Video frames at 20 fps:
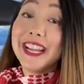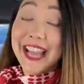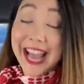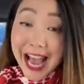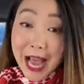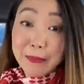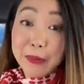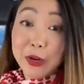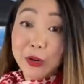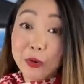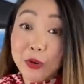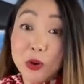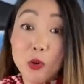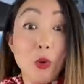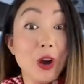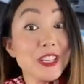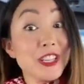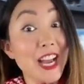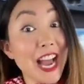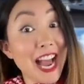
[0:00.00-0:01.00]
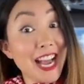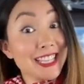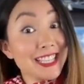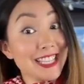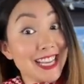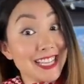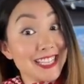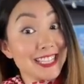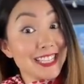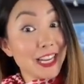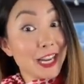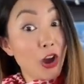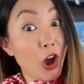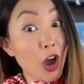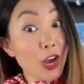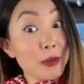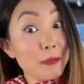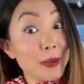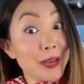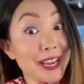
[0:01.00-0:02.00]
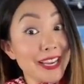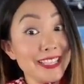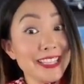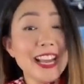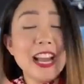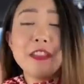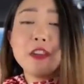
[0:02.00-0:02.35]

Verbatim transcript: When cabin crew want to access the cockpit,